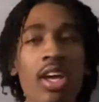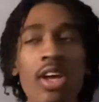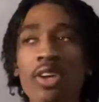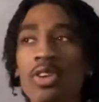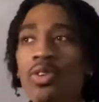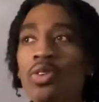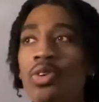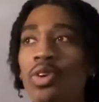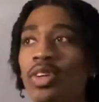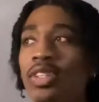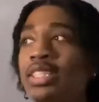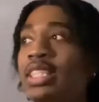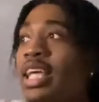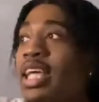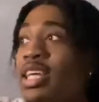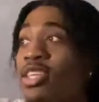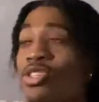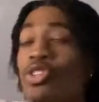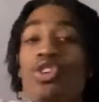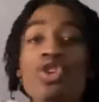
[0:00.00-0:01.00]
You know what I'm saying?
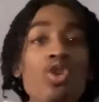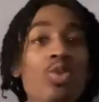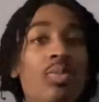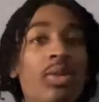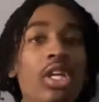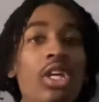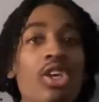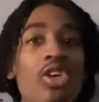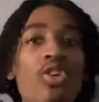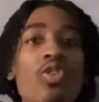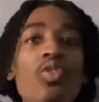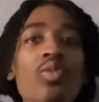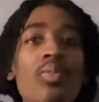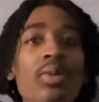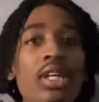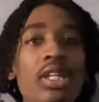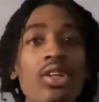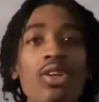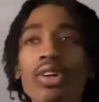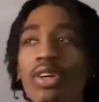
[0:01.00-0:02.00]
It's human to
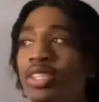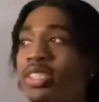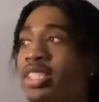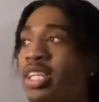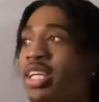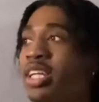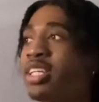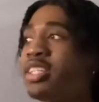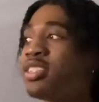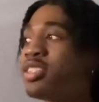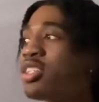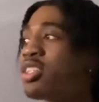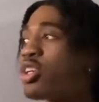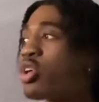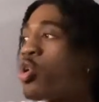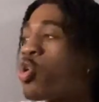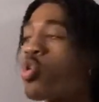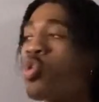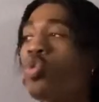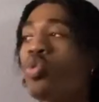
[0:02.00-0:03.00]
human. You know what I'm saying? It's a
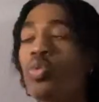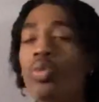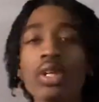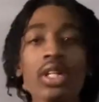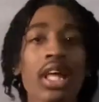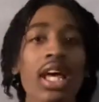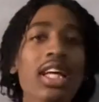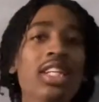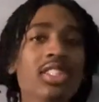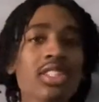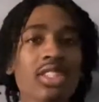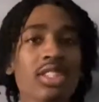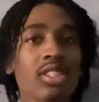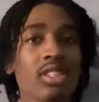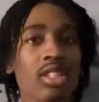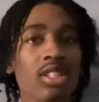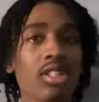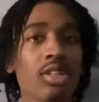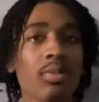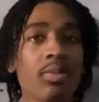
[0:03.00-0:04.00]
cool
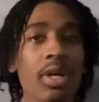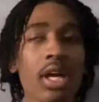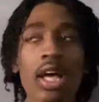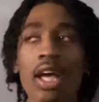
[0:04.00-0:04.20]
relationship.